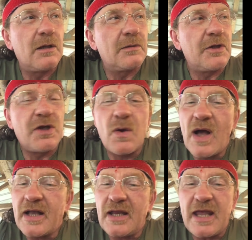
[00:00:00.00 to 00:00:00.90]
You know,
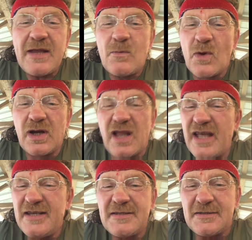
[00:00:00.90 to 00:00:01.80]
I can eat one
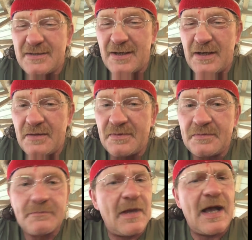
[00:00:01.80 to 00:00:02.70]
Lay's and stop.
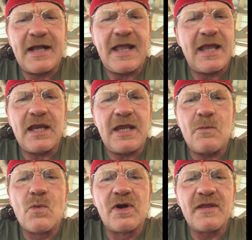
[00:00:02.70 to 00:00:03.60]
I can't eat
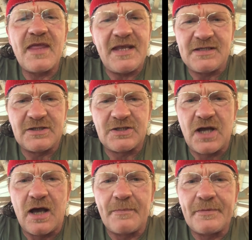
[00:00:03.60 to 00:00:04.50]
one of these and stop.